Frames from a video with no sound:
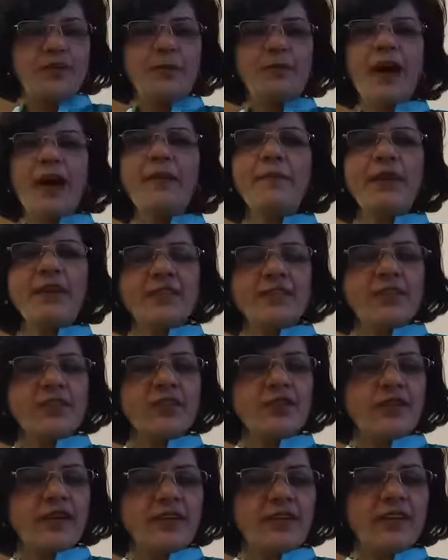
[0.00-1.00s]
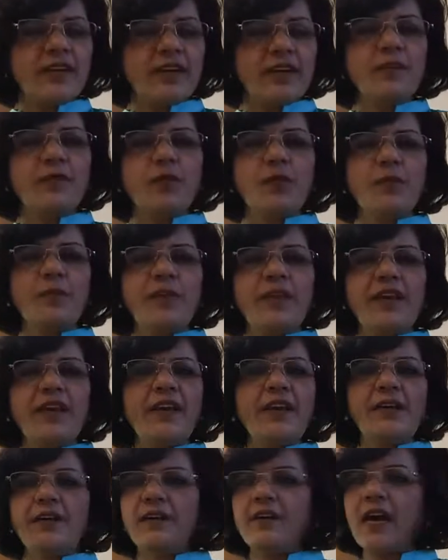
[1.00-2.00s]
my message, Vandana, would
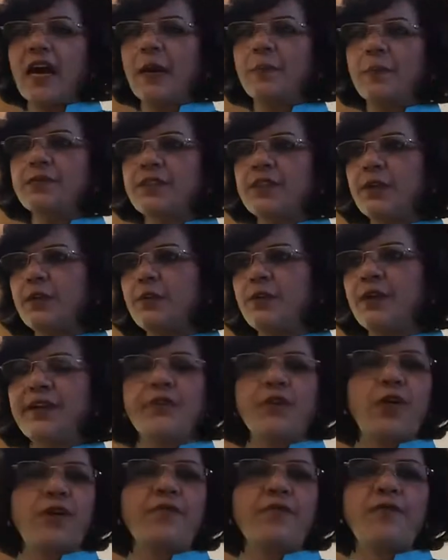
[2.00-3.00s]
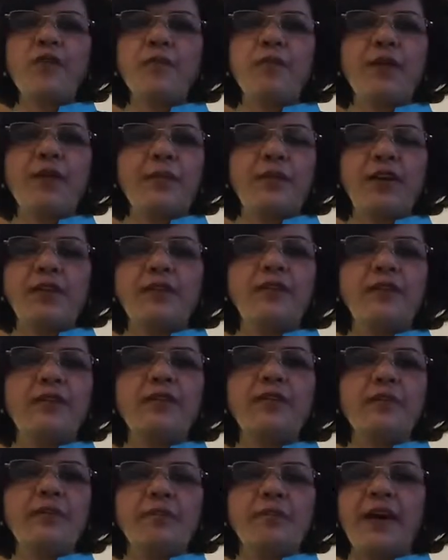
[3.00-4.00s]
be absolutely drawn from my
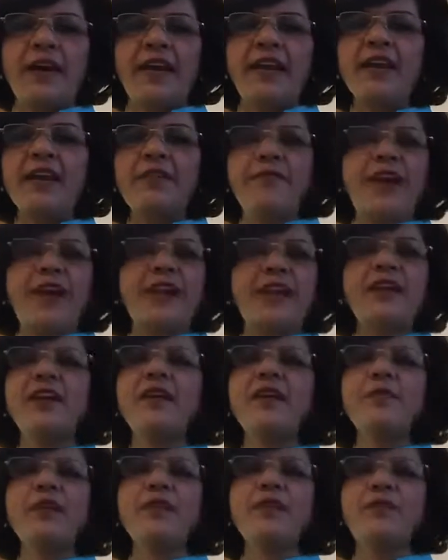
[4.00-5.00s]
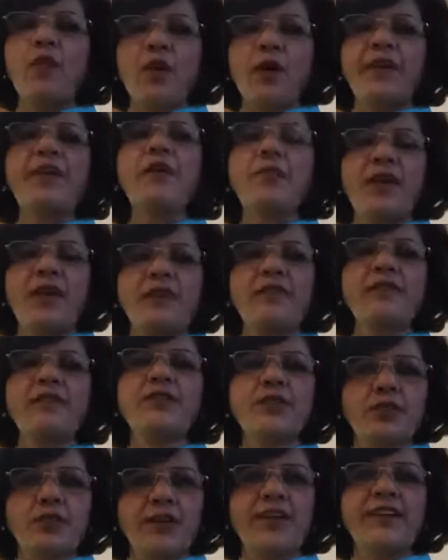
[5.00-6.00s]
brother, my indefatigable warrior brother,
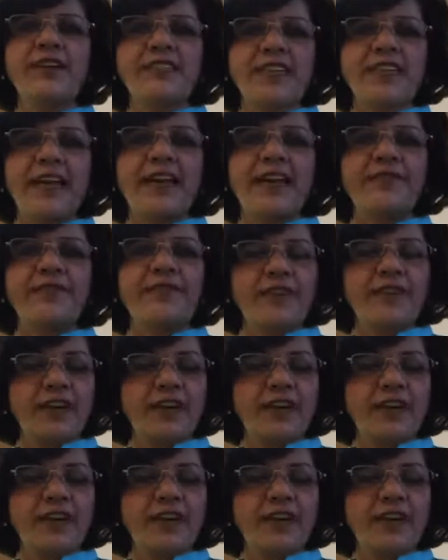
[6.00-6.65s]
Surya's life.